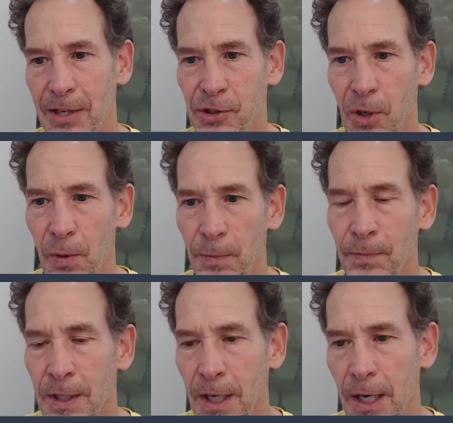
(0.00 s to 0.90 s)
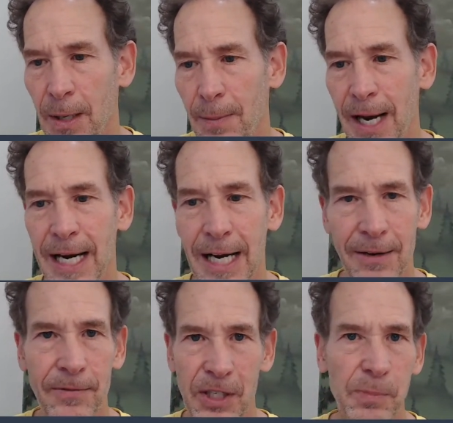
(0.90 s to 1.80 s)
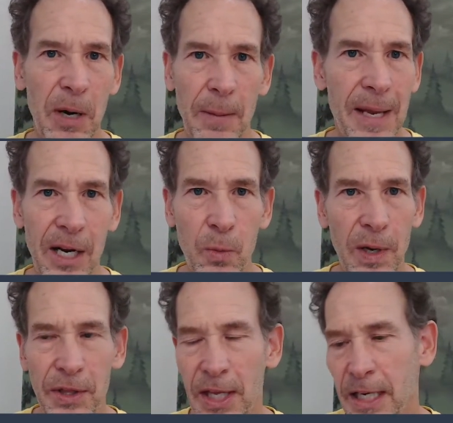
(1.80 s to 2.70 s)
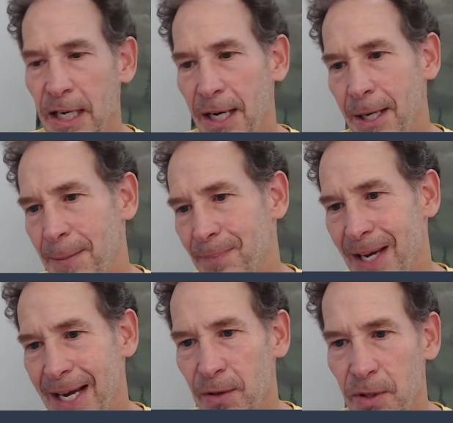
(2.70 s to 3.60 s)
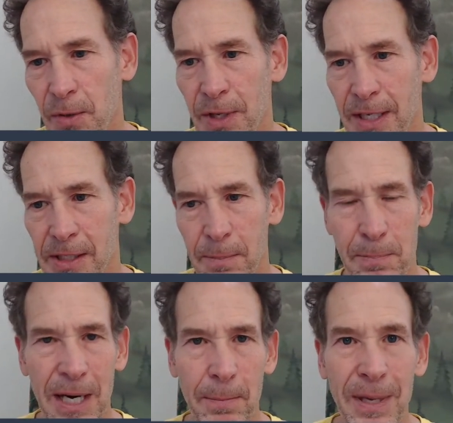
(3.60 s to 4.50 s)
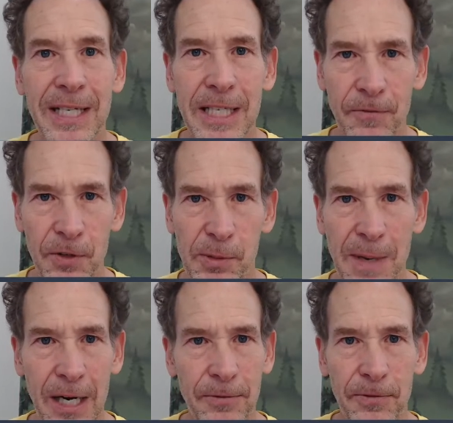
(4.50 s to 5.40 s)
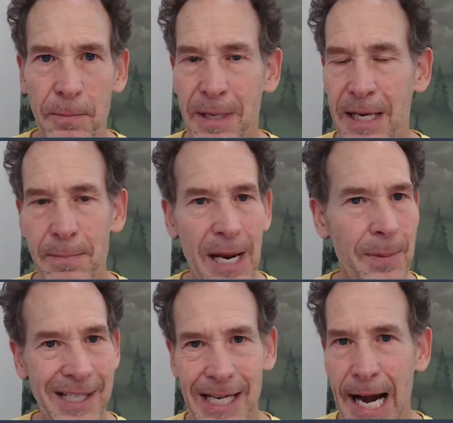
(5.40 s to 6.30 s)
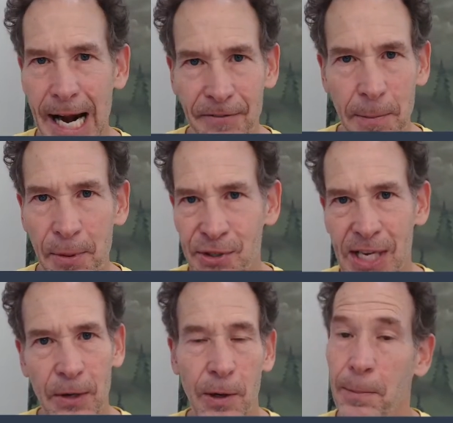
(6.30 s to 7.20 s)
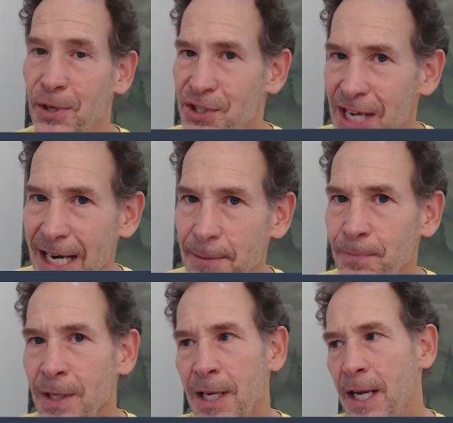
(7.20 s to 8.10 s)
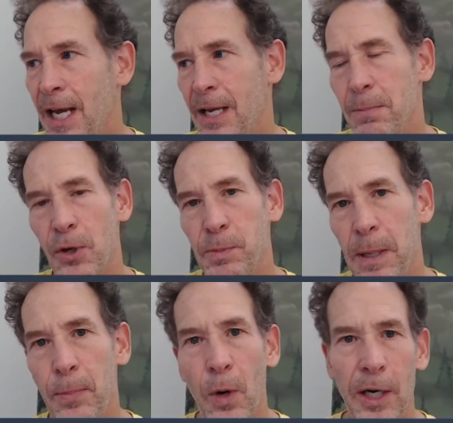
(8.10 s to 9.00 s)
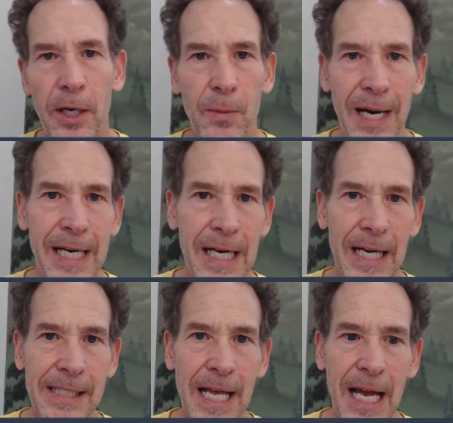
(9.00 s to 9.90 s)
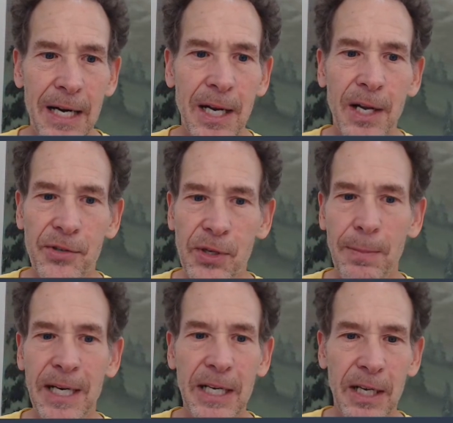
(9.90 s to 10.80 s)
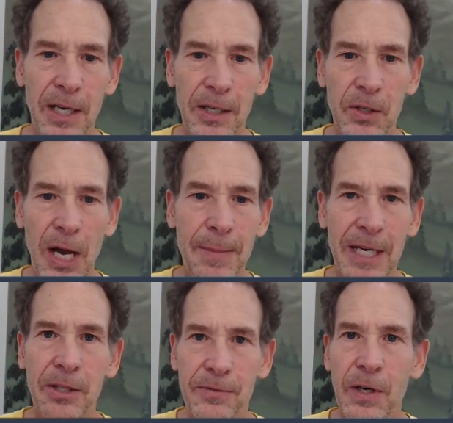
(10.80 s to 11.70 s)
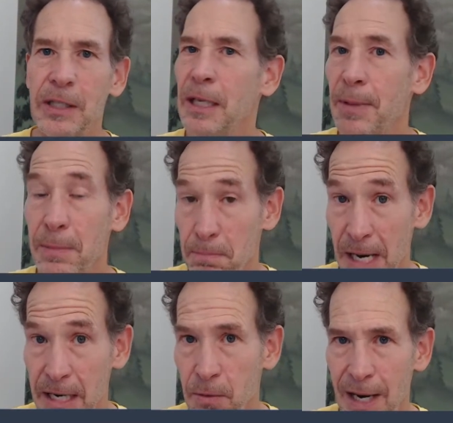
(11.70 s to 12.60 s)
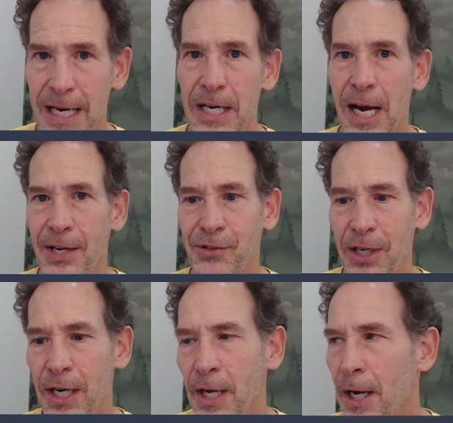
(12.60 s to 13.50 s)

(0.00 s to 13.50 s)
So I have experimented with it. I don't know that it's been a big difference maker for me. Maybe it's a 0.5% or 1%. And most people aren't going to recognize that. Somebody climbing at their very limit might recognize it.